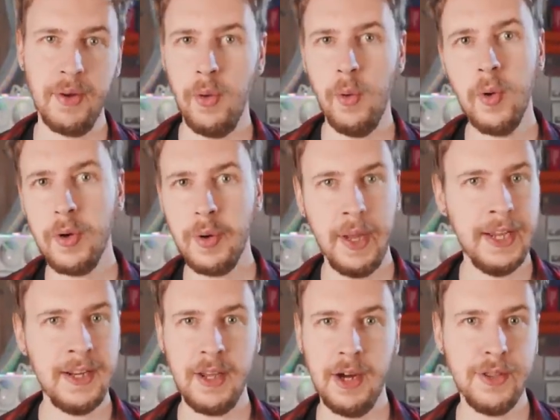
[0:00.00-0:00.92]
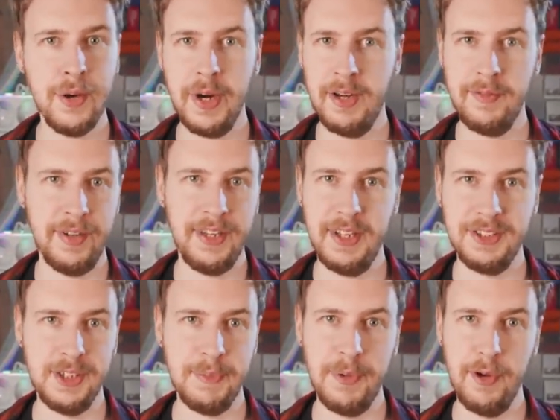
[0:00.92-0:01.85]
or any other NVIDIA
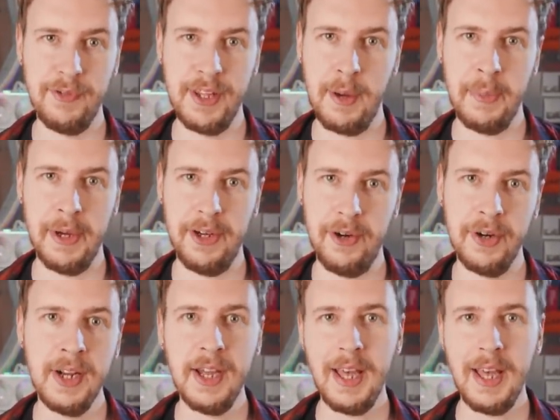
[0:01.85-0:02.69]
GPU for that matter,